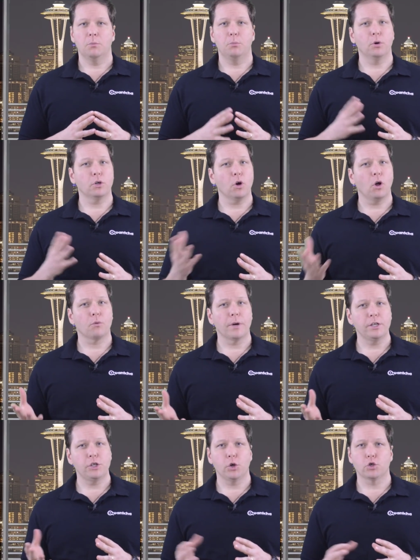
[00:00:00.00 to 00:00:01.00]
Put-call
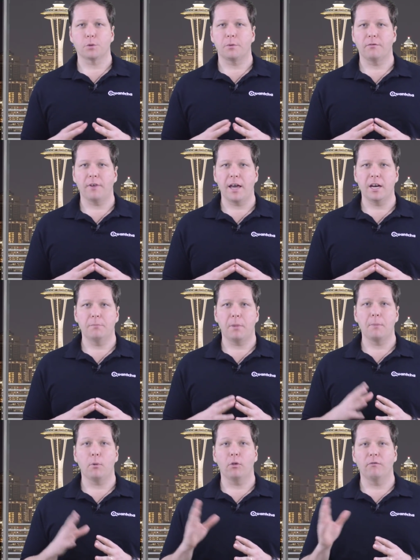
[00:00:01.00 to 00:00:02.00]
ratios are provided
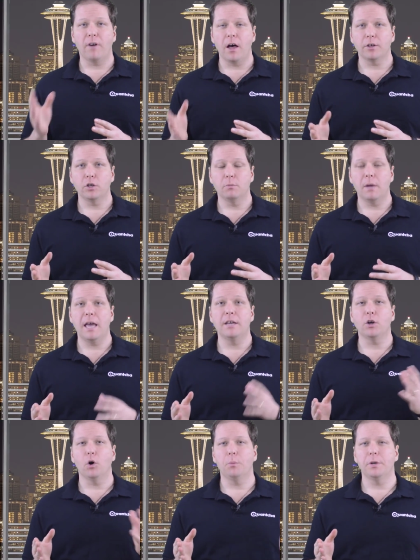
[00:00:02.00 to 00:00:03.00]
by both volume
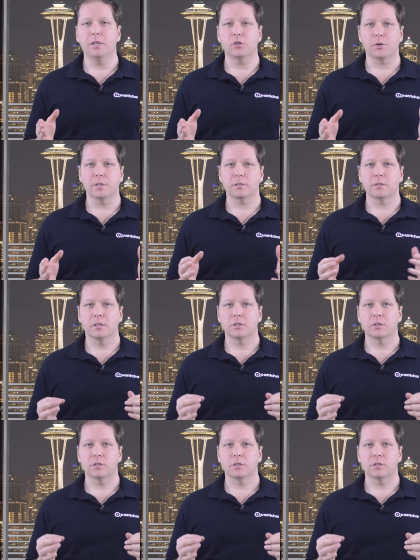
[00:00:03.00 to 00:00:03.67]
and open interest